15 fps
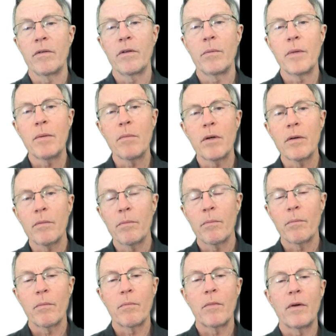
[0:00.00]
Remember,
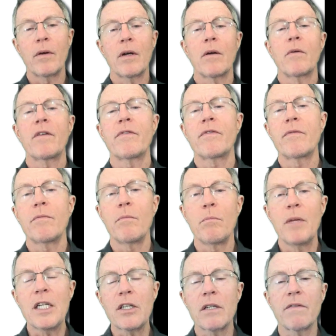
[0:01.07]
uh, we've
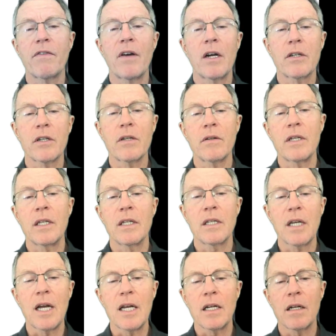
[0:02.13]
mentioned FOXO in the
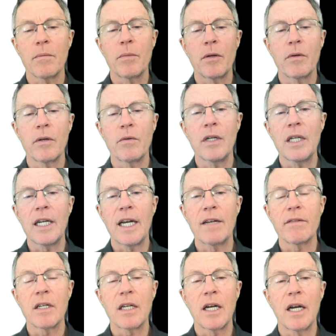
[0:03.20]
title, but we really
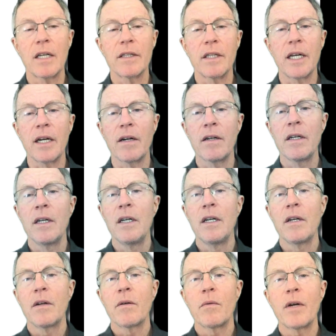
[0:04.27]
haven't gotten there.
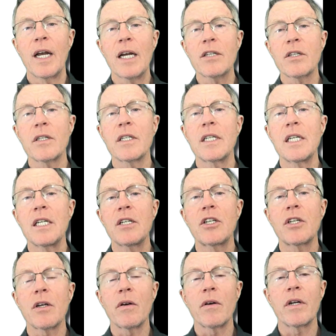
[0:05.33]
We actually did
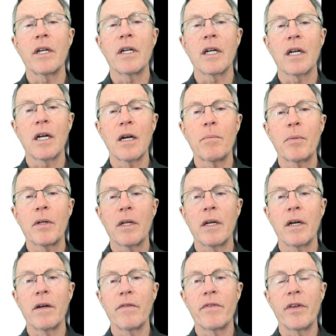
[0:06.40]
show it in a couple
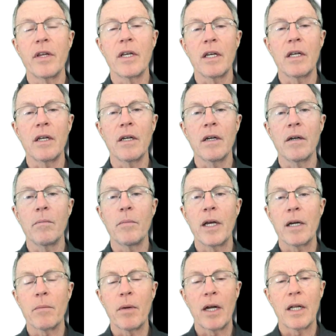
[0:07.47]
of the uh,
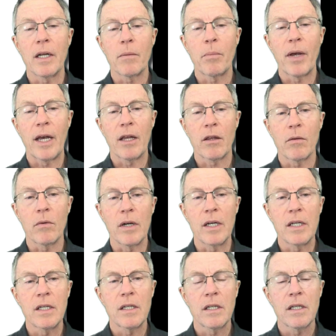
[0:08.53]
metabolic
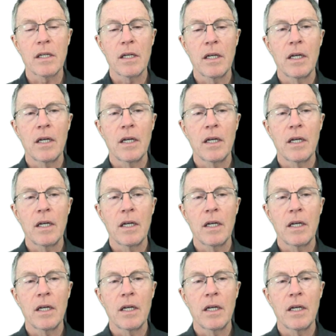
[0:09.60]
pathways.